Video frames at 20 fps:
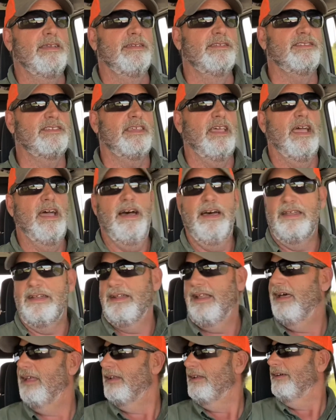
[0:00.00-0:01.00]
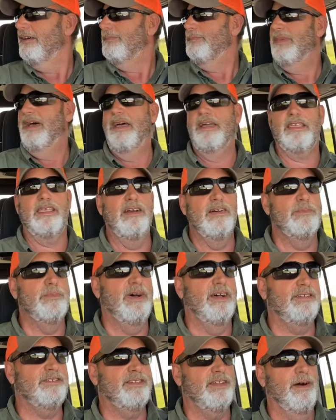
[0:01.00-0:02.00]
sound, and I look back over
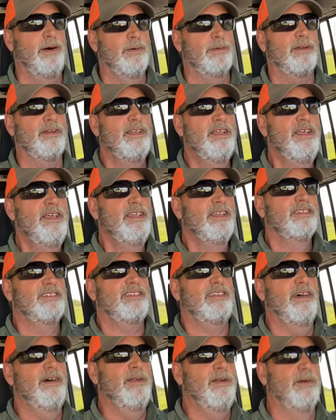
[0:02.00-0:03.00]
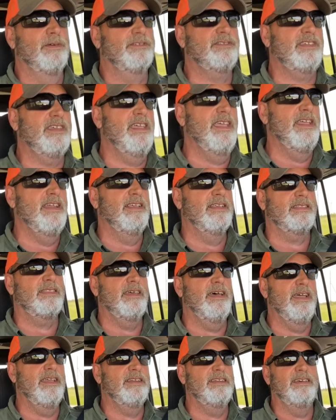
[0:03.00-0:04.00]
my shoulder, still don't see
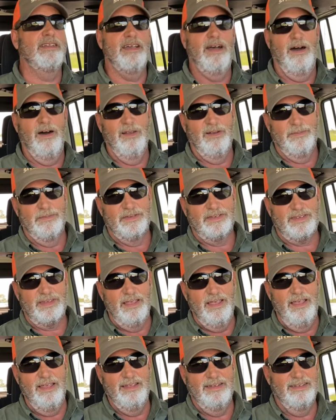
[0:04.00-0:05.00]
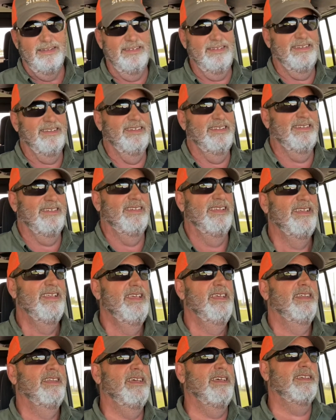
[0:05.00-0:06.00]
anything, then all of a sudden,
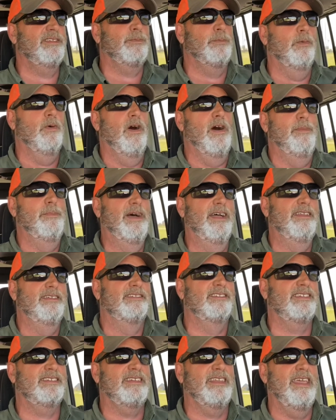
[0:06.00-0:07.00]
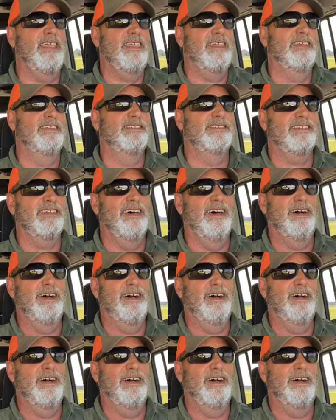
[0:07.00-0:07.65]
this woman stands up.